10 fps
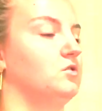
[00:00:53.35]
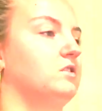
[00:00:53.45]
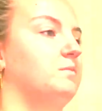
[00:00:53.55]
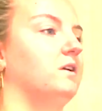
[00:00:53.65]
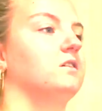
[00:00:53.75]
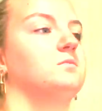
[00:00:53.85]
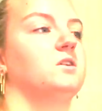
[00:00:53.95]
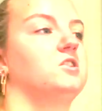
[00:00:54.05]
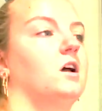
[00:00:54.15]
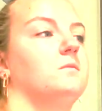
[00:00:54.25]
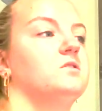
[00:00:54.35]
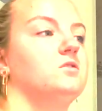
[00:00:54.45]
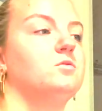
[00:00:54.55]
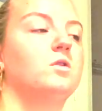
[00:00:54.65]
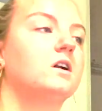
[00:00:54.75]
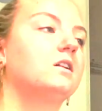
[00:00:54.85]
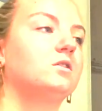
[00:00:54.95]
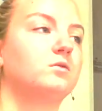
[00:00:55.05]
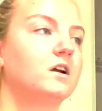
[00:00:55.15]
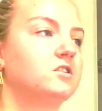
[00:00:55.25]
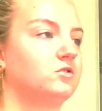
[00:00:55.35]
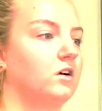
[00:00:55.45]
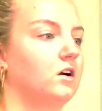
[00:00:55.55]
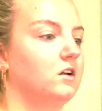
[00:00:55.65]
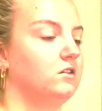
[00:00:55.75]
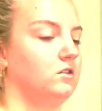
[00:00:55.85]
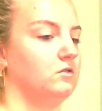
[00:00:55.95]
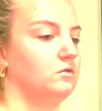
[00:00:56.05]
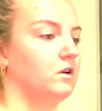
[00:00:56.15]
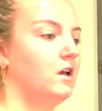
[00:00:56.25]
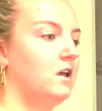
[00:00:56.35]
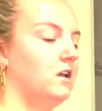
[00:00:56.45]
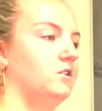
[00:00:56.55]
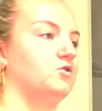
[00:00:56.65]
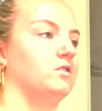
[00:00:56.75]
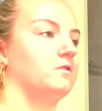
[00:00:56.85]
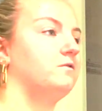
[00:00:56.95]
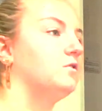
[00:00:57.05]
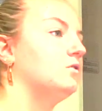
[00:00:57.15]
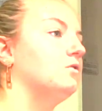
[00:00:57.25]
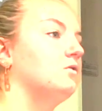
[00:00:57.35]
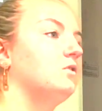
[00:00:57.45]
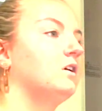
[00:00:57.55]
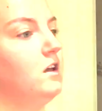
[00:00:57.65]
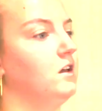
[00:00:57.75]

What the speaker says: you spend as much time as you want at the restaurant, you enjoy the food.